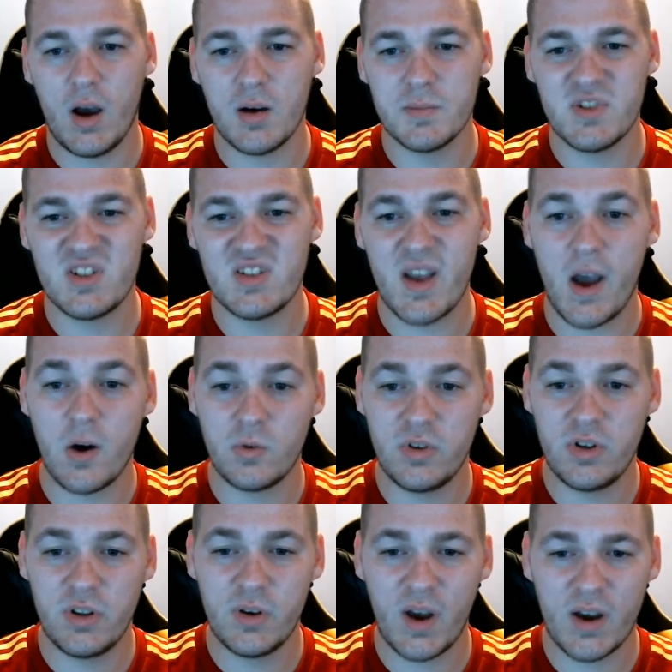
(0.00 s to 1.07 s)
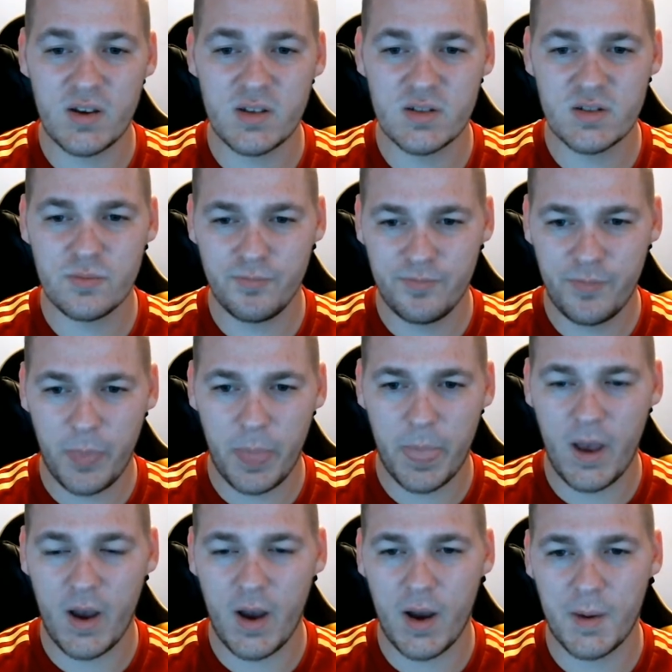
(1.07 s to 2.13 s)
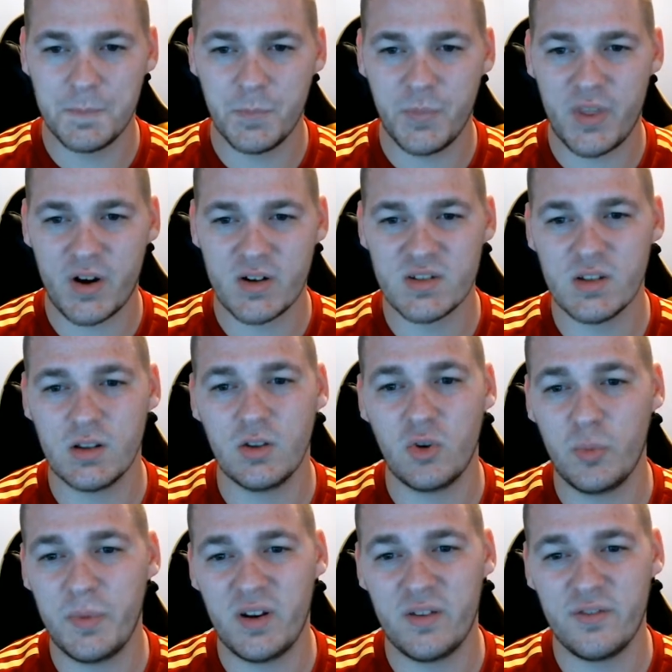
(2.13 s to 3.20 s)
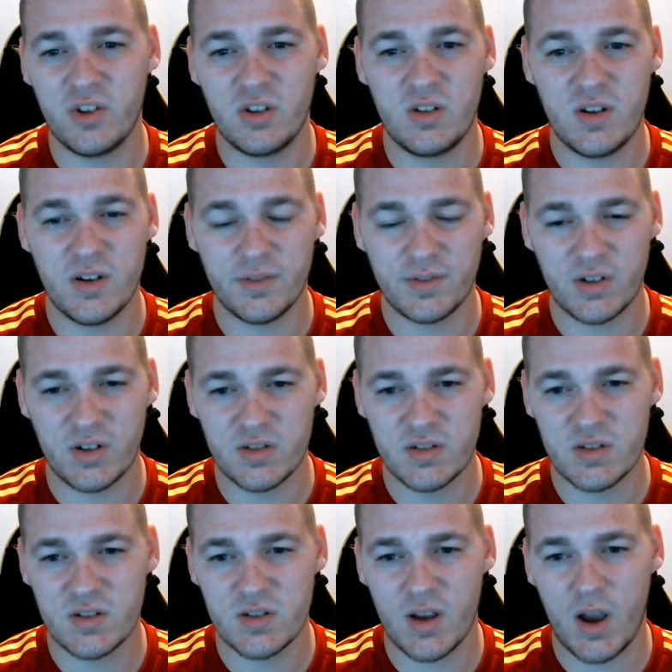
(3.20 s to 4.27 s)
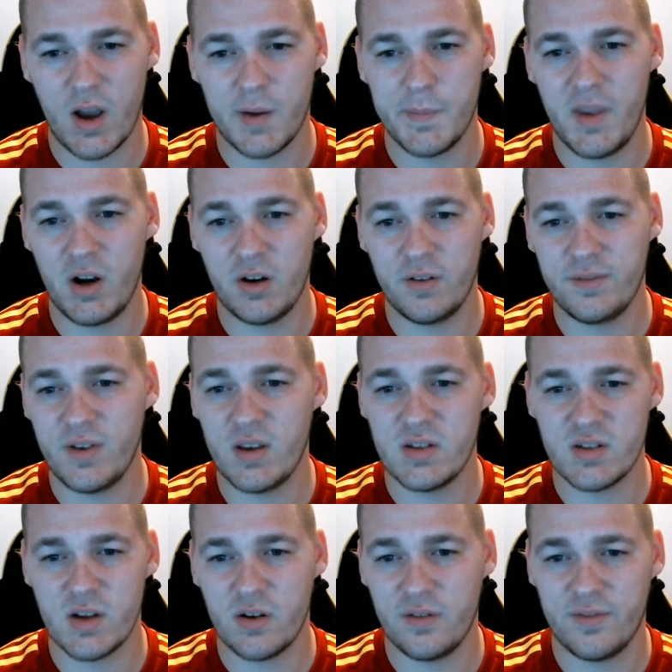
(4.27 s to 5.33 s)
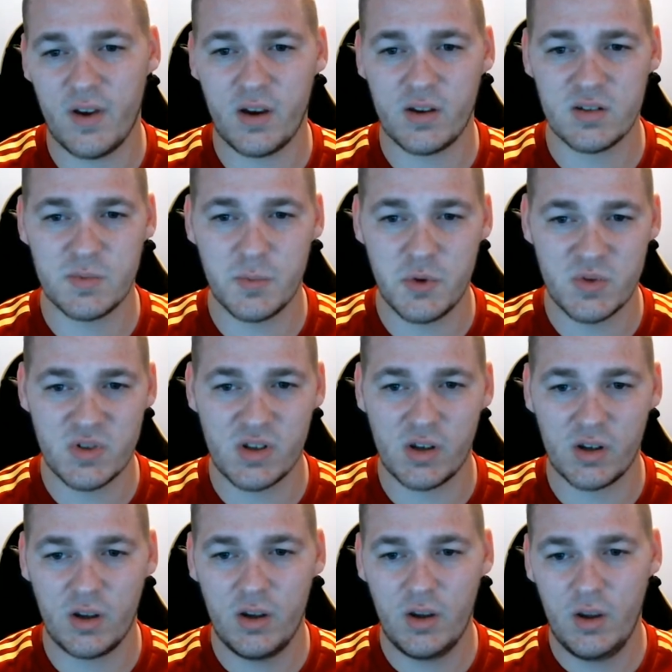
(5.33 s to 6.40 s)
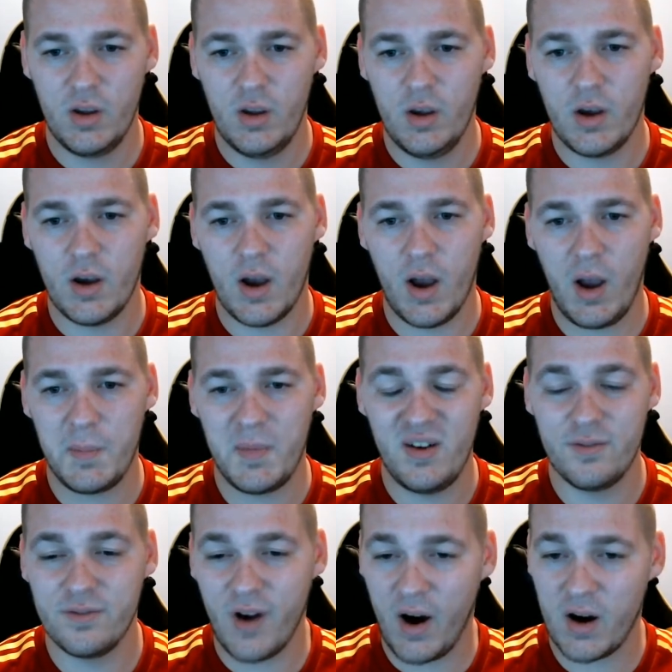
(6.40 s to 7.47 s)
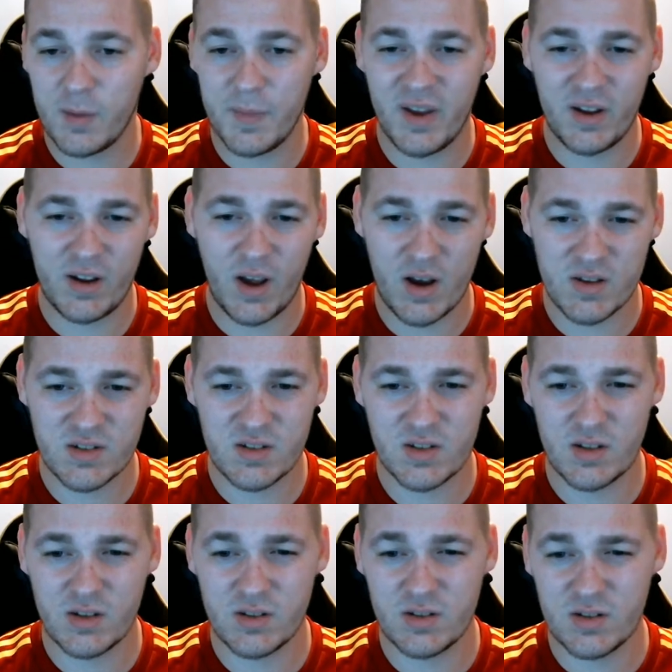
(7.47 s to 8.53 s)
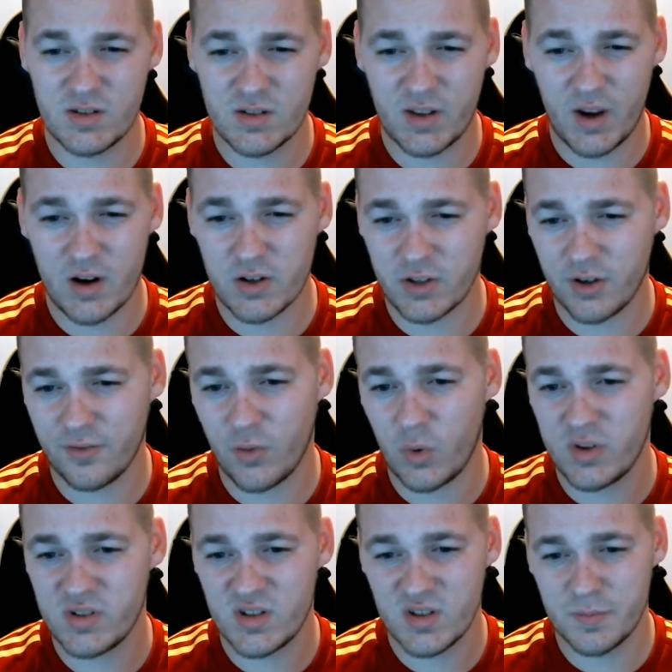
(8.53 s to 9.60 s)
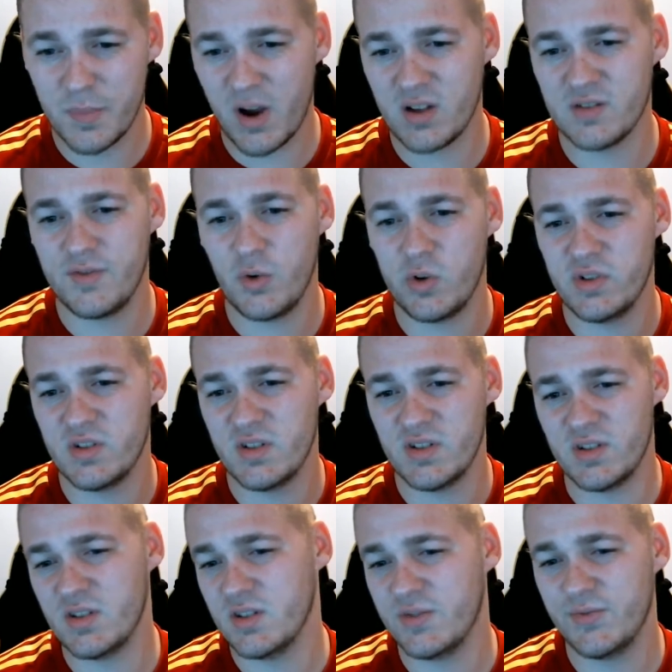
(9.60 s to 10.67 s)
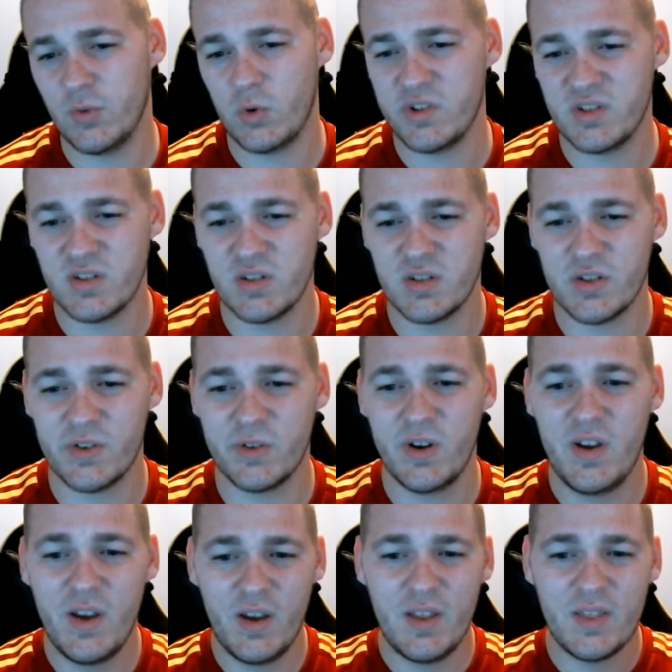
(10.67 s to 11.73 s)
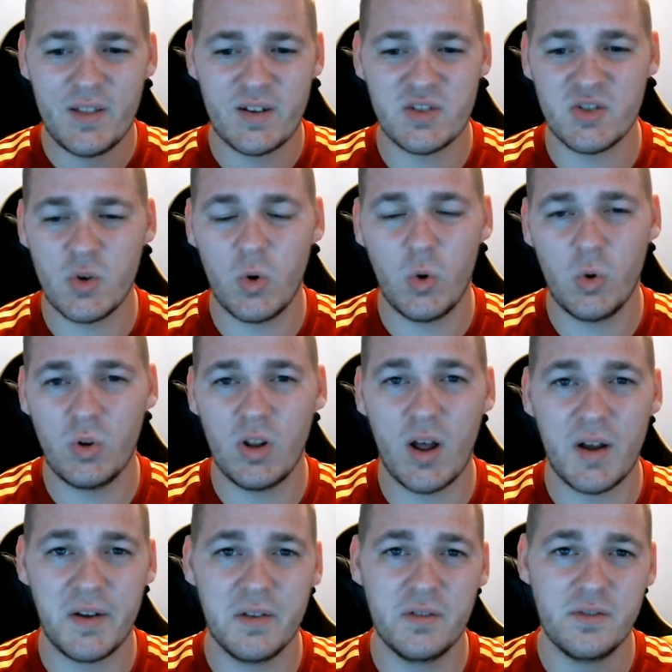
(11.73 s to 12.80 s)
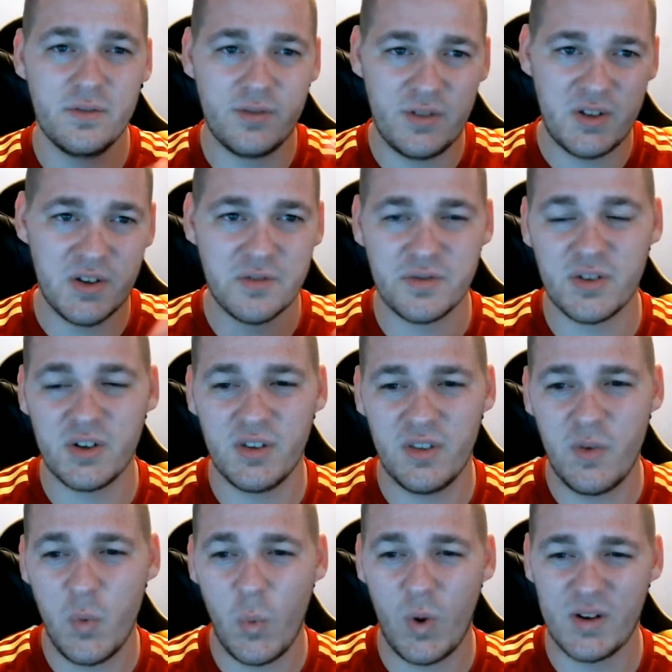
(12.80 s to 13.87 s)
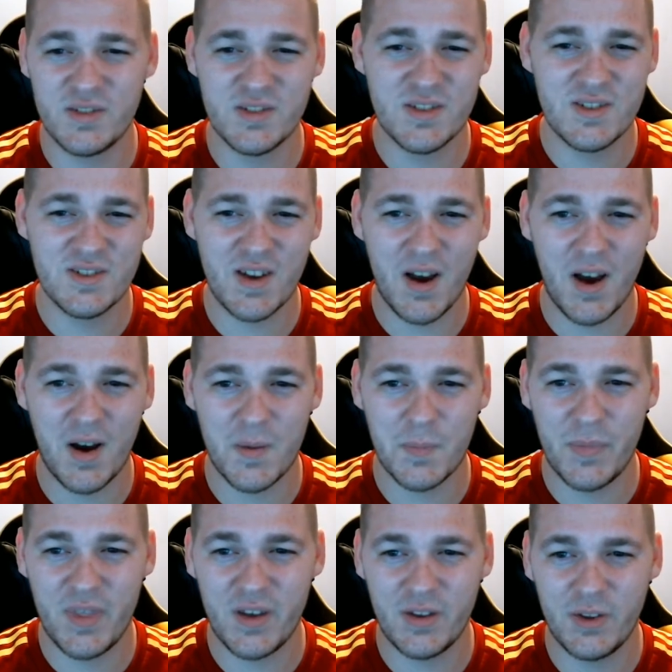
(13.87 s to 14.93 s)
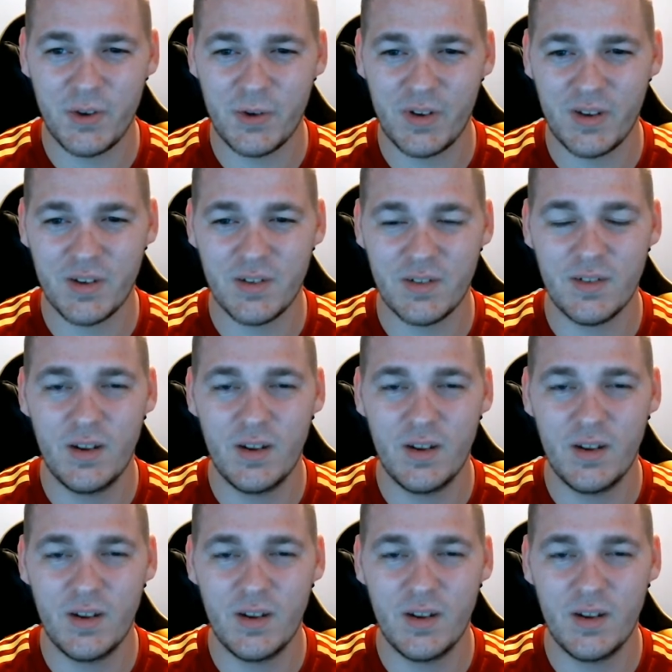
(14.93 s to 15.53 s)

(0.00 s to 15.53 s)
Sound, you guys. There is a little bit of a difference. Interface, sound effects, music, environment, cutscenes, character voices, boss voices, system voices. So there's a whole lot of different ones that you can